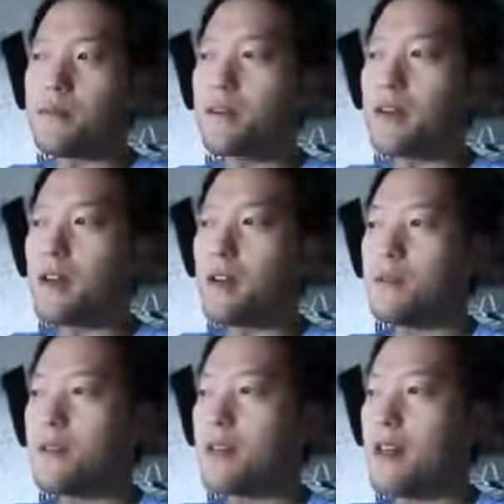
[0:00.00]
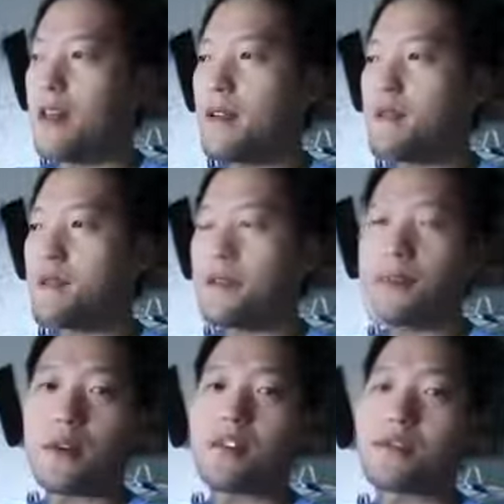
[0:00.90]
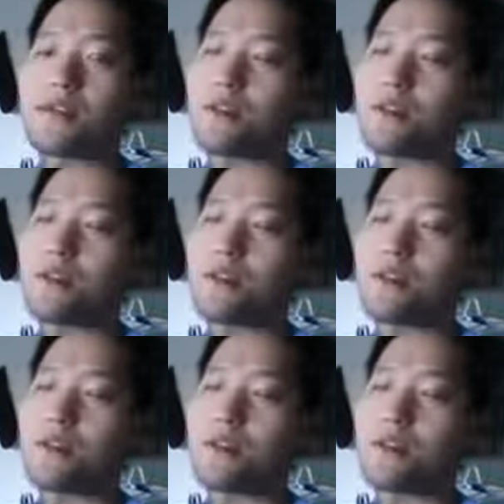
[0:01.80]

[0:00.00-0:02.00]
So I hope that answers your question.